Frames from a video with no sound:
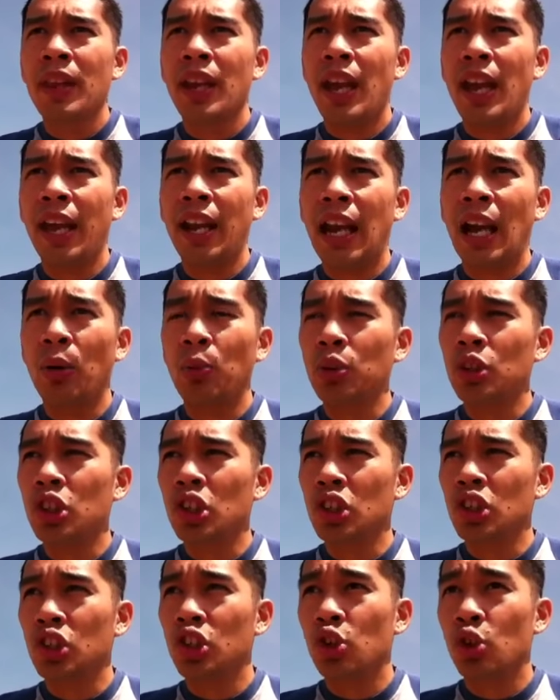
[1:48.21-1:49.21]
and I would
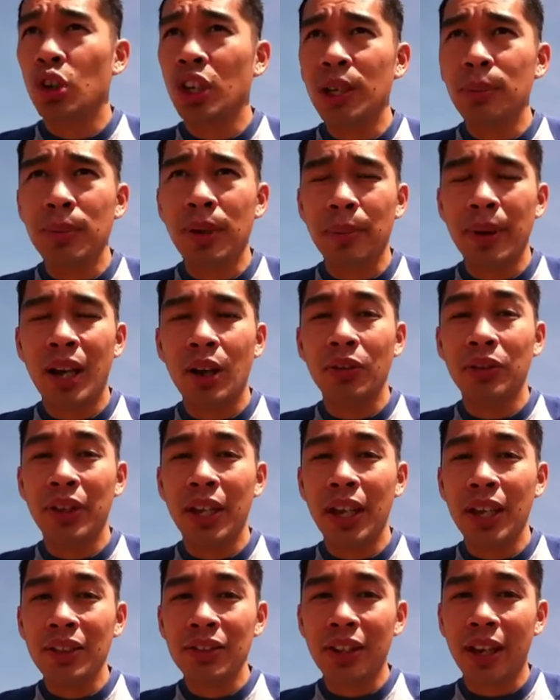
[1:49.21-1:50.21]
just dream about
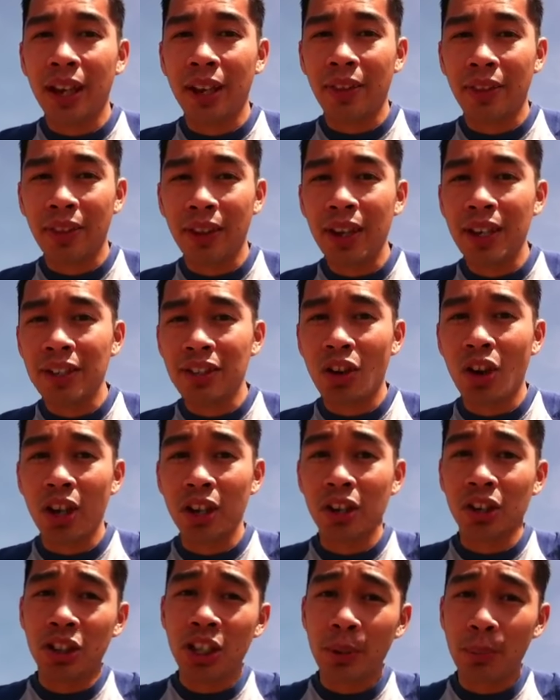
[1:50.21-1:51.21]
days like this
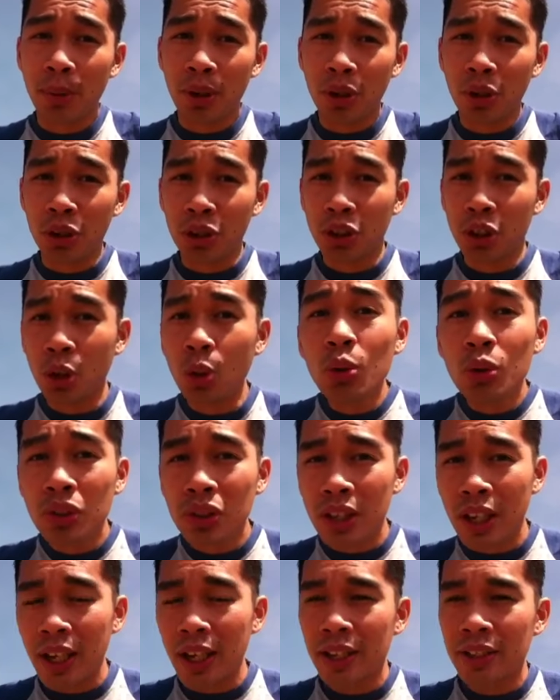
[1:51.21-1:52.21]
on typical
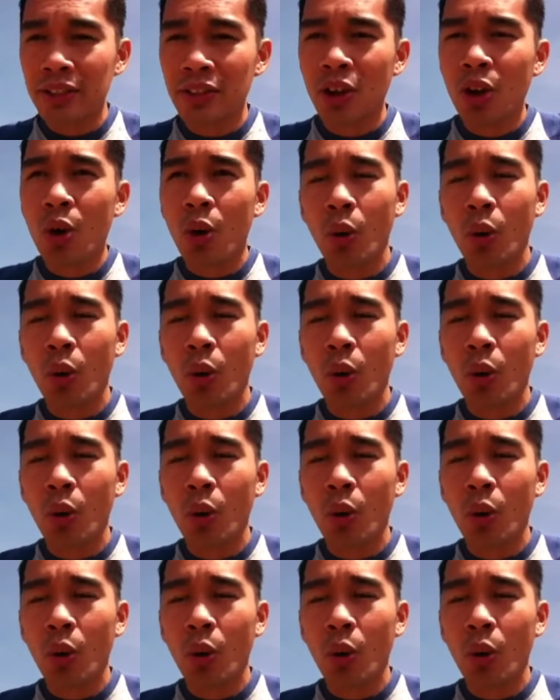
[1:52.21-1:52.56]
Tuesdays